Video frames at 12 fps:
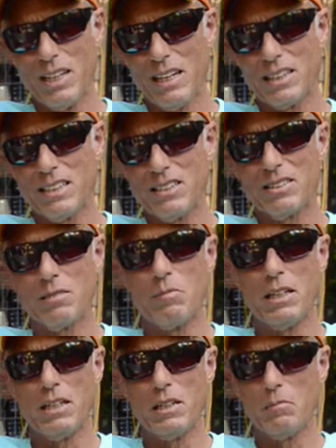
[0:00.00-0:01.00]
kind of kissed the
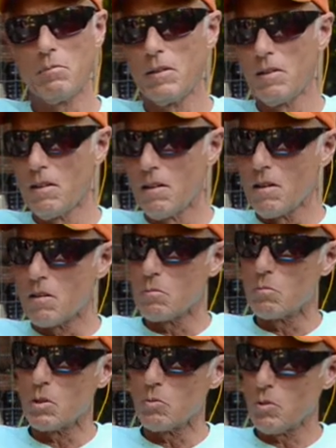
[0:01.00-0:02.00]
mate up.
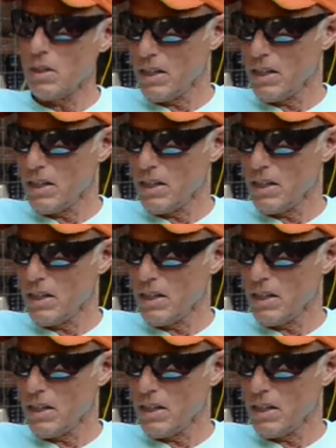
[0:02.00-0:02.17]
But went